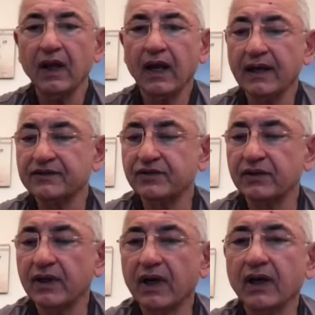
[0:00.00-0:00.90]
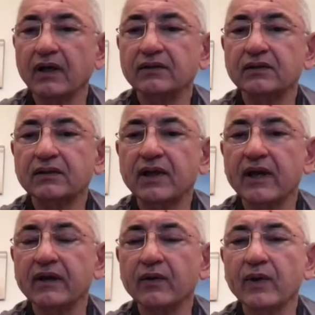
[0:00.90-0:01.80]
I got
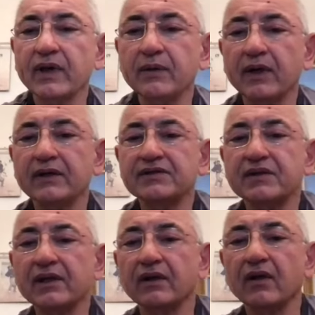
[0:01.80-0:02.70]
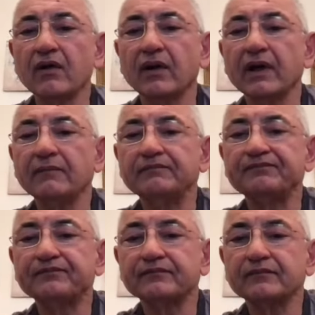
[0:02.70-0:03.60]
carried away by staying longer.
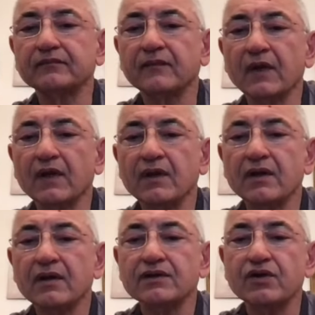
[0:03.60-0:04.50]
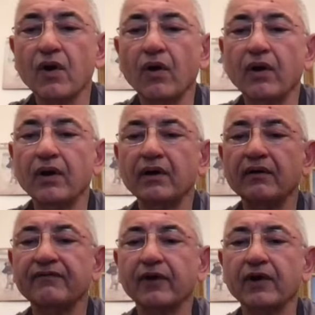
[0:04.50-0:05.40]
So
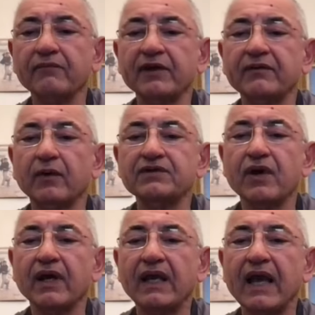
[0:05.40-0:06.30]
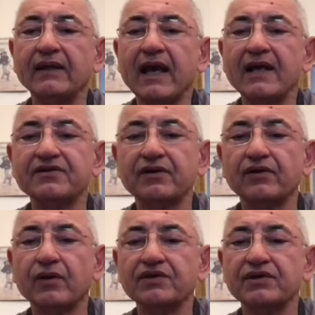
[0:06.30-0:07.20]
forgive me, the ones who I can't answer your
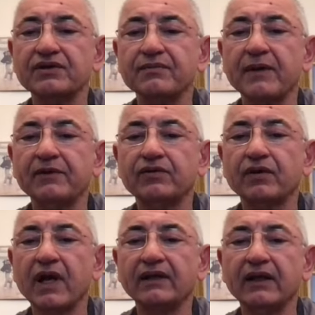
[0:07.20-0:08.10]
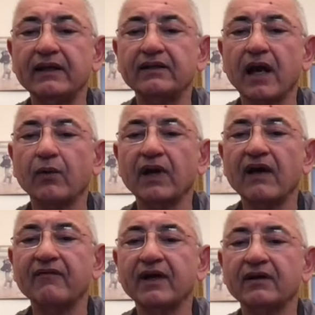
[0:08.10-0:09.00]
questions. Maybe tonight late I will have
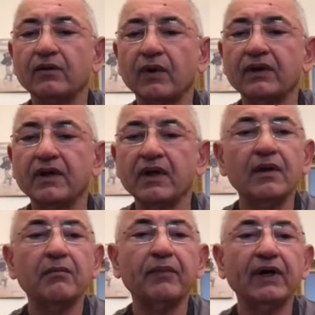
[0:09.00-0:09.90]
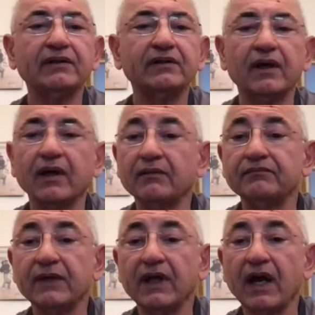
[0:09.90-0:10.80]
another one, but
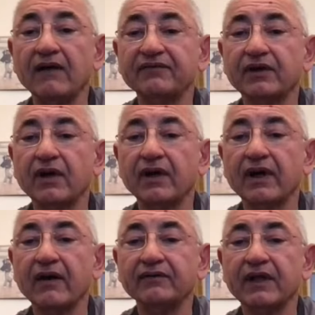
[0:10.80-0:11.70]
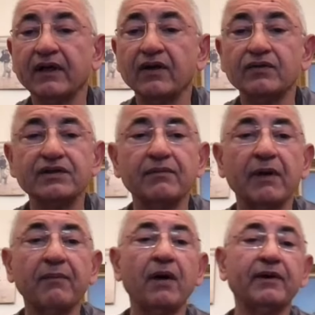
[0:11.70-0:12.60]
I have to cut it out and go see my
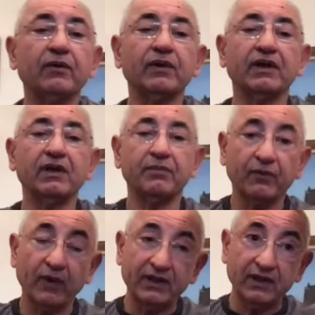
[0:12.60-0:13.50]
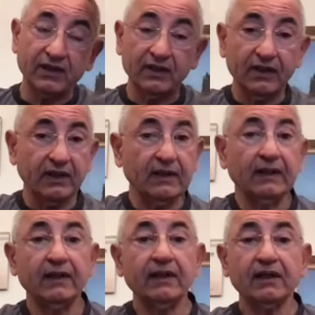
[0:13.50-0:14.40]
mom. I don't want to keep her waiting in the
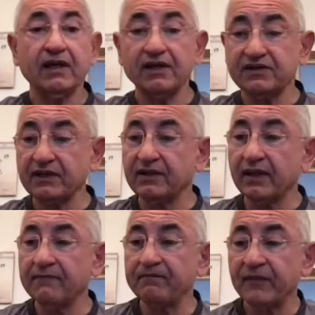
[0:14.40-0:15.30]
care center.